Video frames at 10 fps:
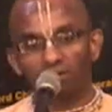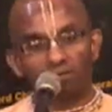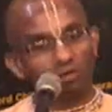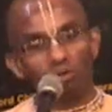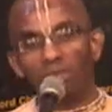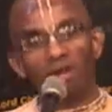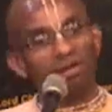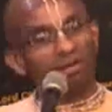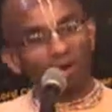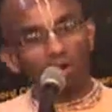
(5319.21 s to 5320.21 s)
then no
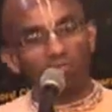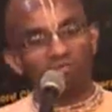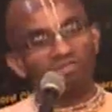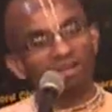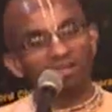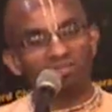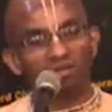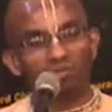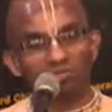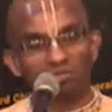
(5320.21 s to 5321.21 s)
matter how difficult the
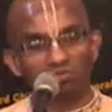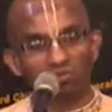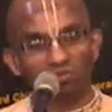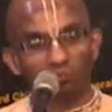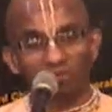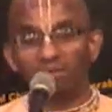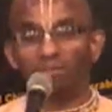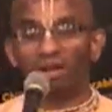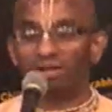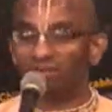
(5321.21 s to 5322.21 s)
circumstances, we can
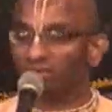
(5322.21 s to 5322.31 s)
practice.